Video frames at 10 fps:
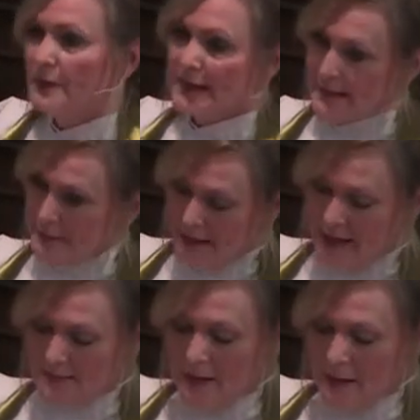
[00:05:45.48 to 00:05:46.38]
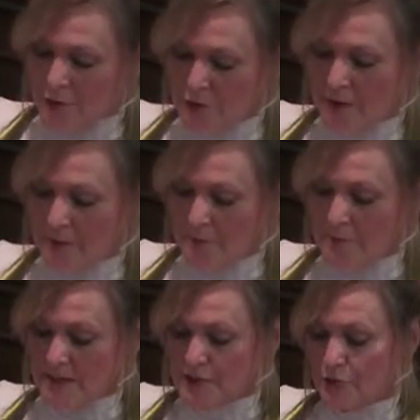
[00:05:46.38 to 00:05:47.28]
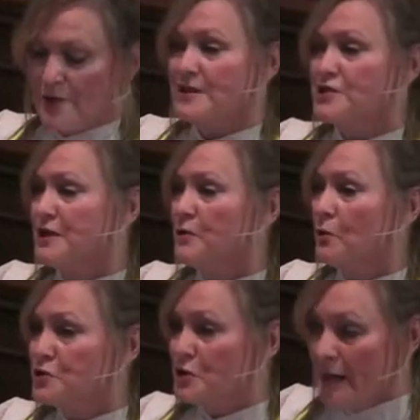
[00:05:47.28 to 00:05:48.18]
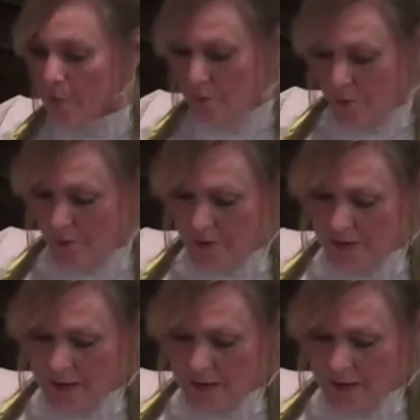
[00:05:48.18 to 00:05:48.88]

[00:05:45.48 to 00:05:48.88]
like at that time during menstruation or childbirth.